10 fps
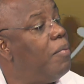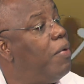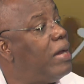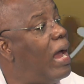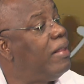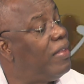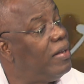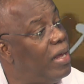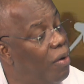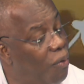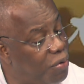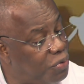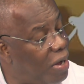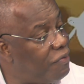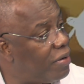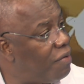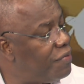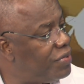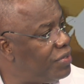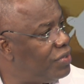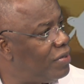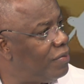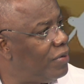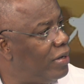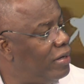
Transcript: but I think they ought to have a conversation.